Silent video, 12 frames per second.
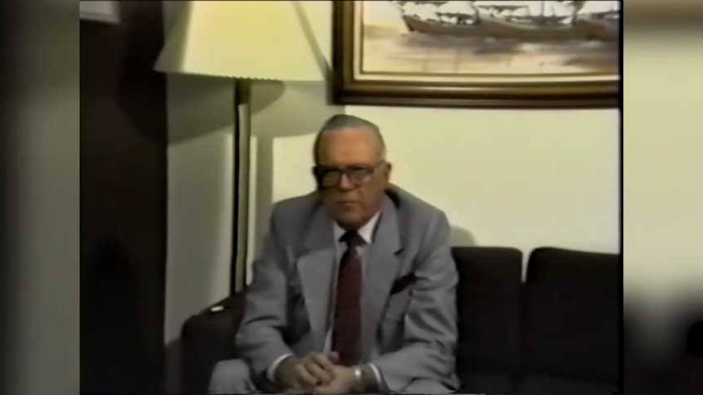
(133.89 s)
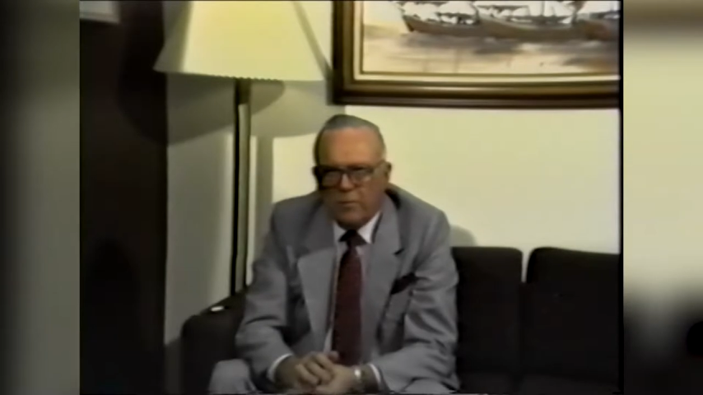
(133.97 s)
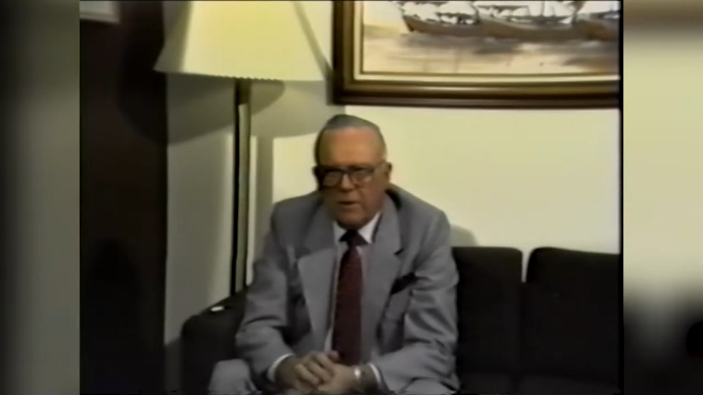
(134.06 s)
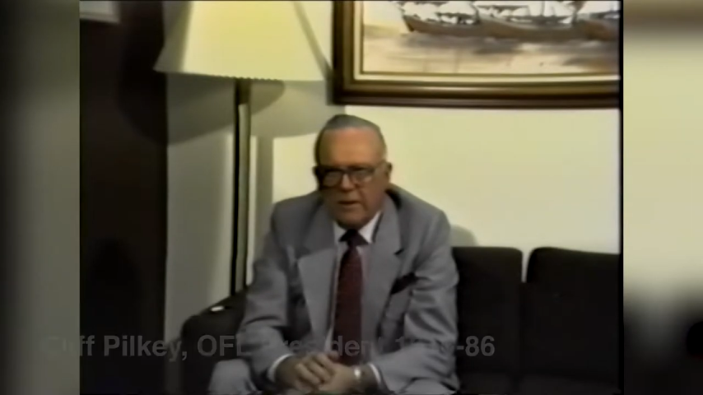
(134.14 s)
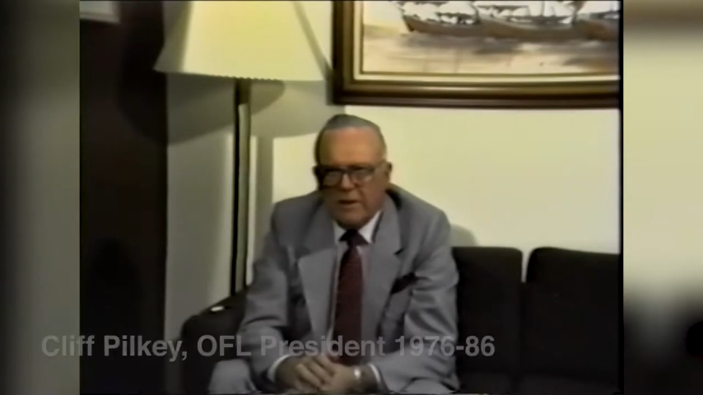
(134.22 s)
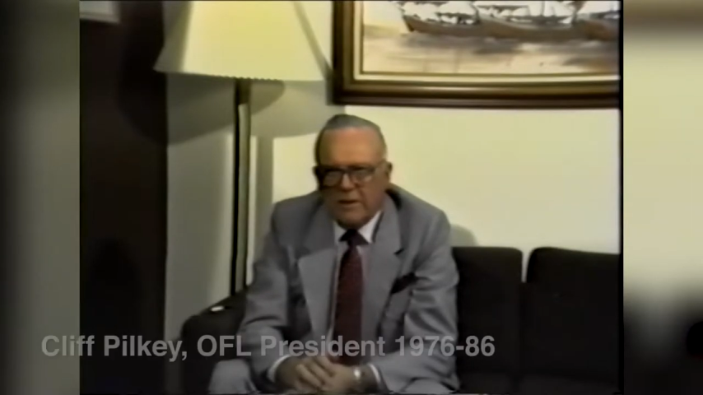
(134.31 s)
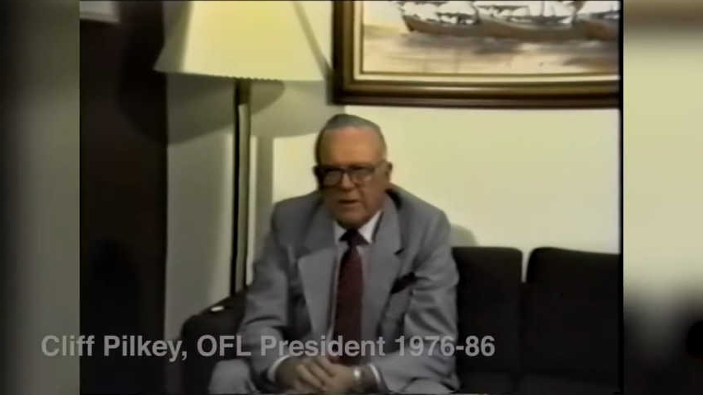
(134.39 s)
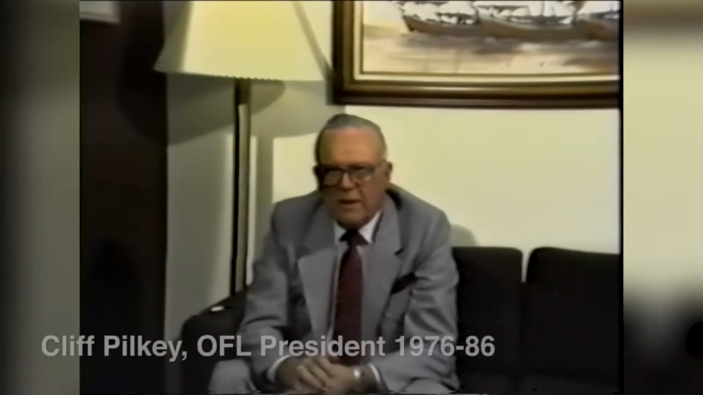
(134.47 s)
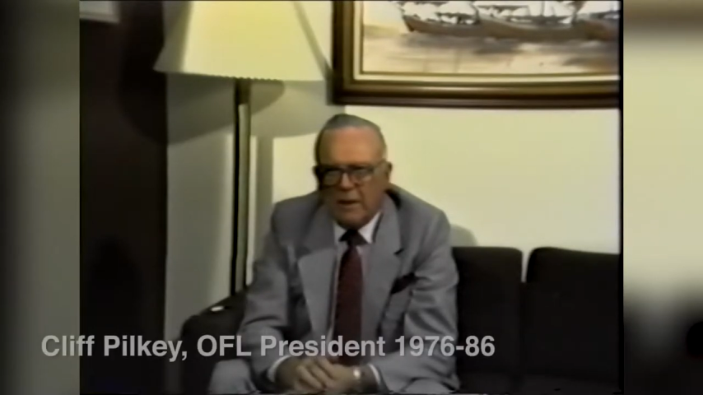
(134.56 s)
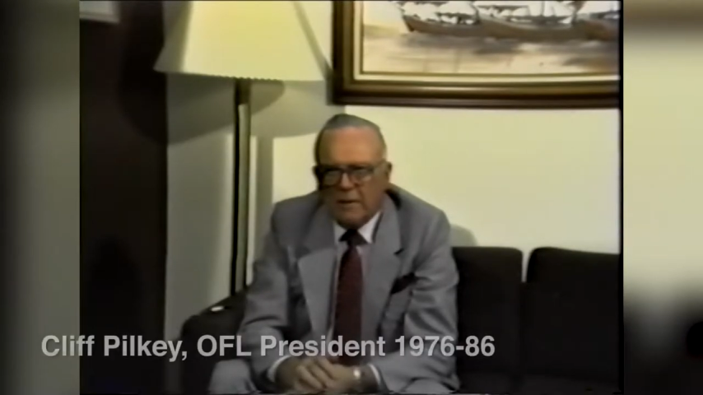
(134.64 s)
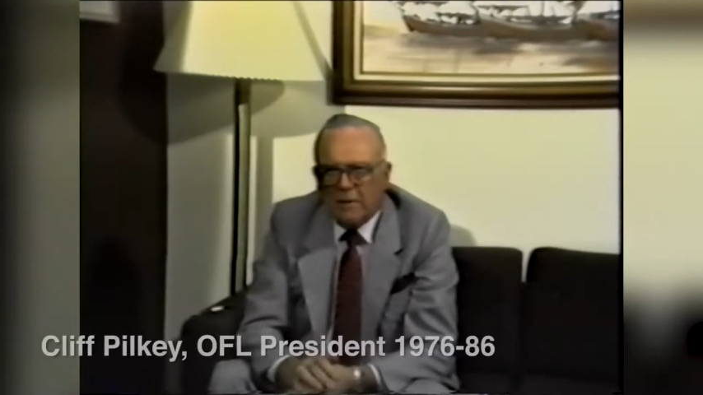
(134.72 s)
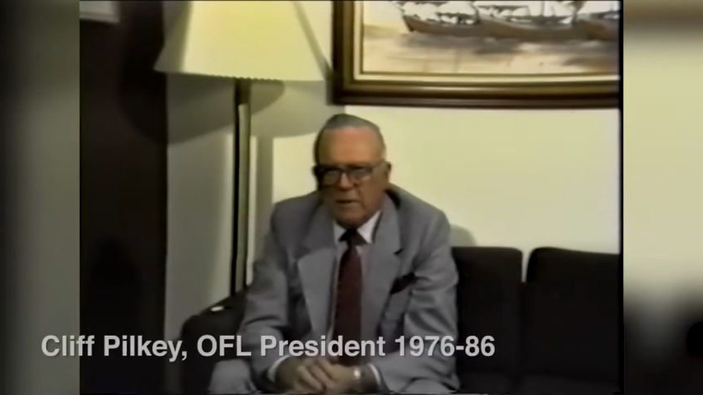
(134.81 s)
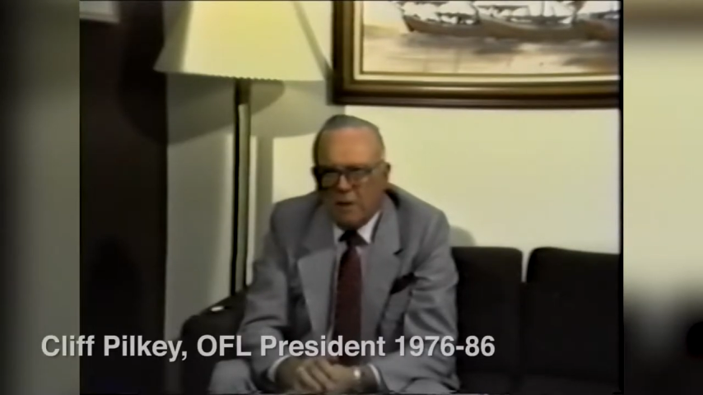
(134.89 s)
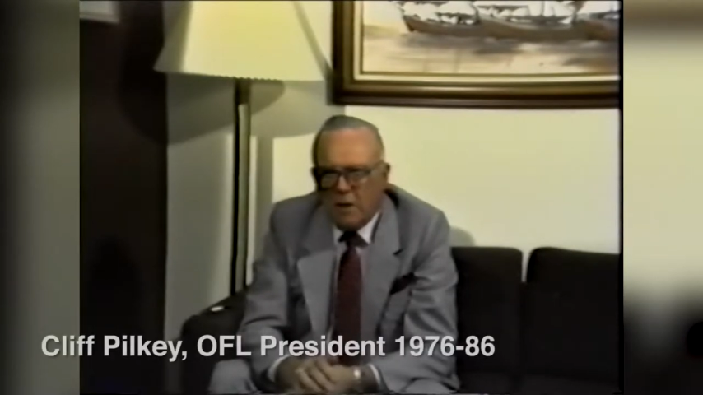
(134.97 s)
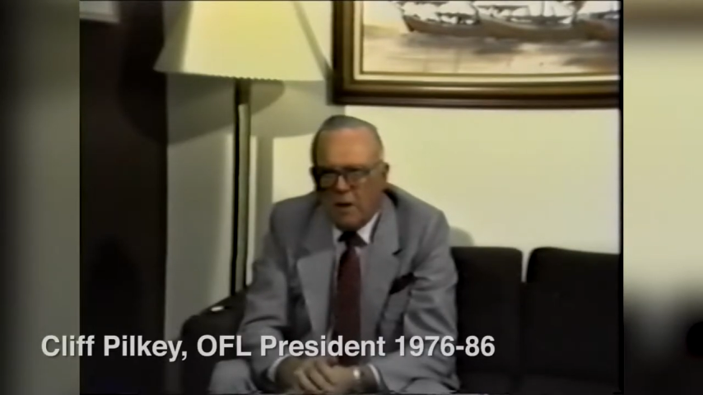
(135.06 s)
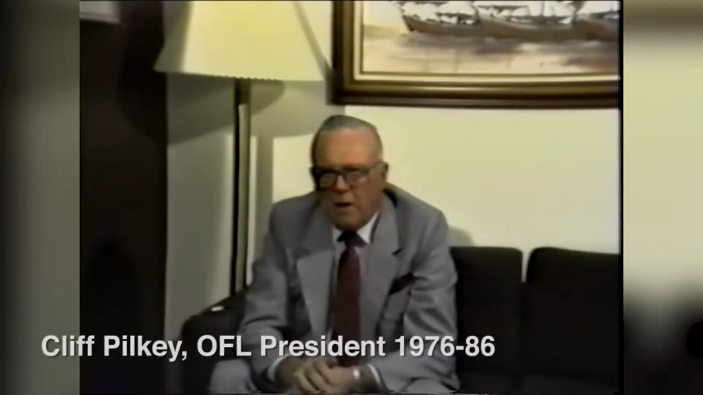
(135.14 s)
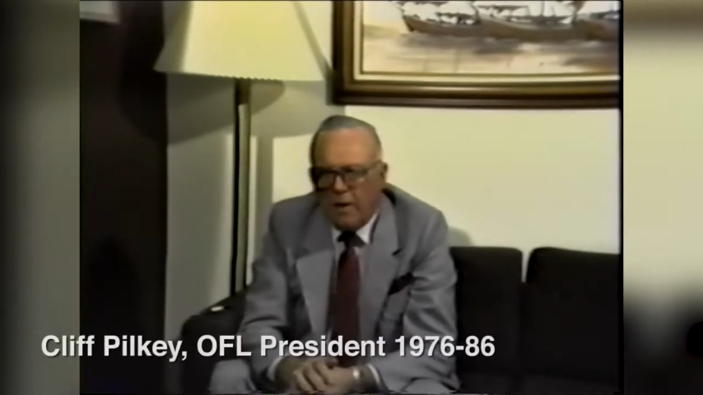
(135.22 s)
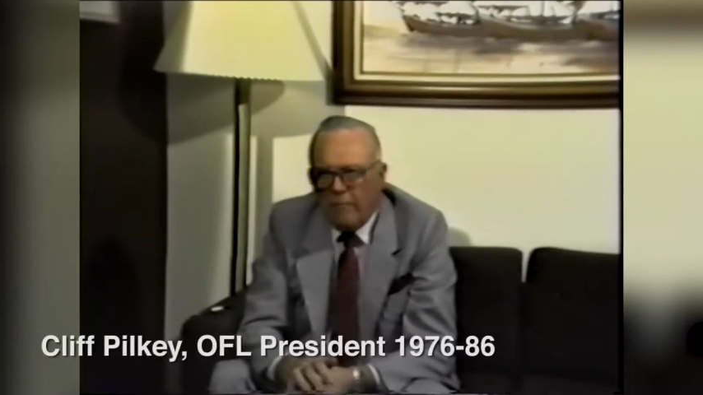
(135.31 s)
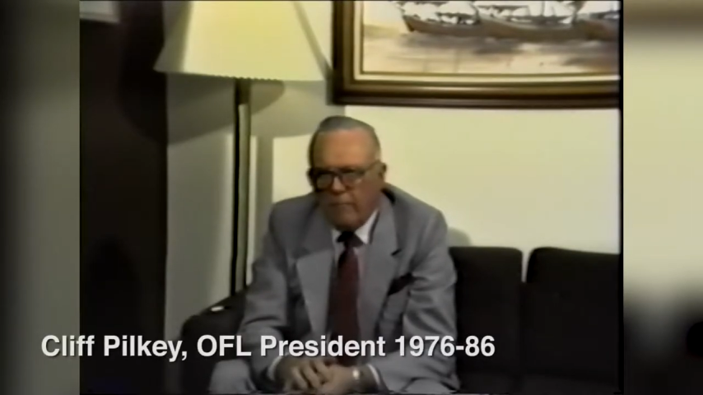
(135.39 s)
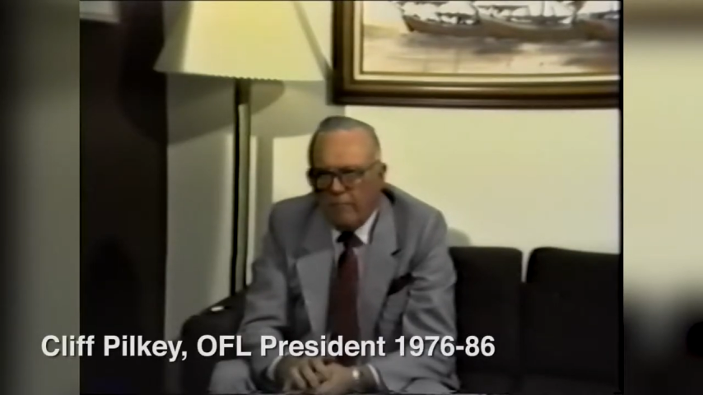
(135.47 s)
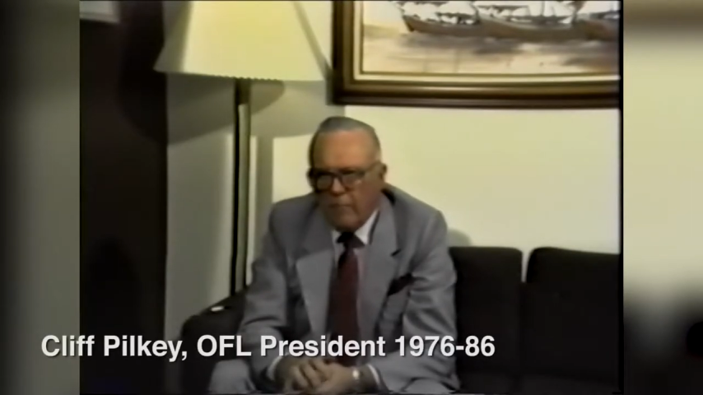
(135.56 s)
place at the time,